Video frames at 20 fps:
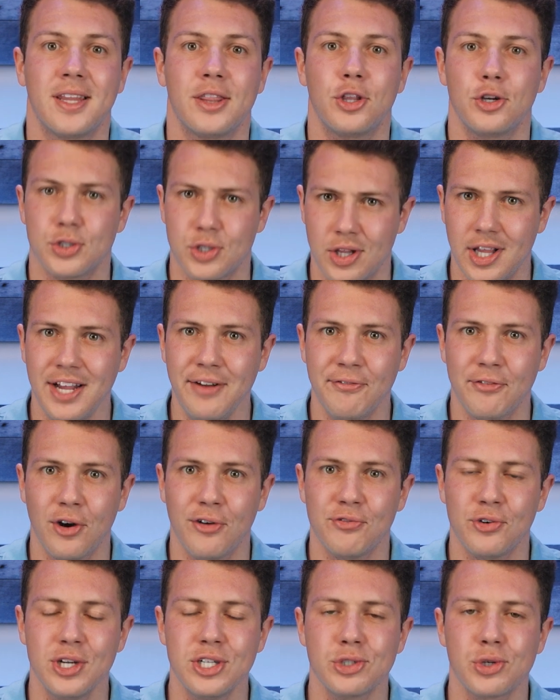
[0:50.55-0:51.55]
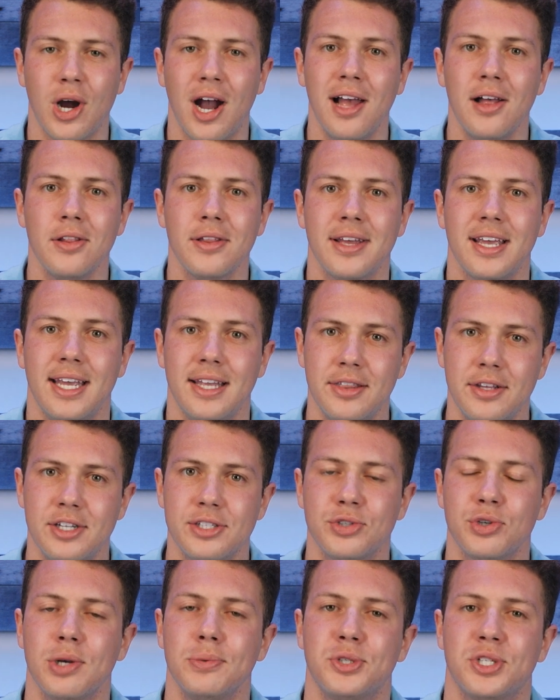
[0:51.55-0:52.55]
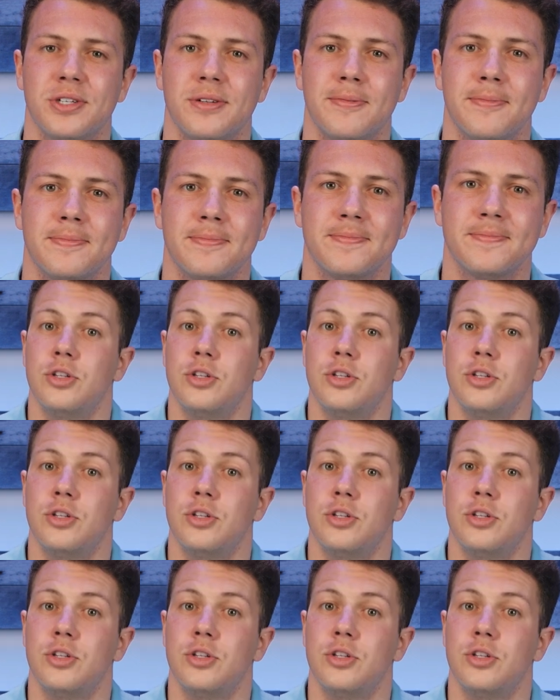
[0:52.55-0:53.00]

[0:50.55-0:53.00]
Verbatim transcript: There's a link for a free trial in the description.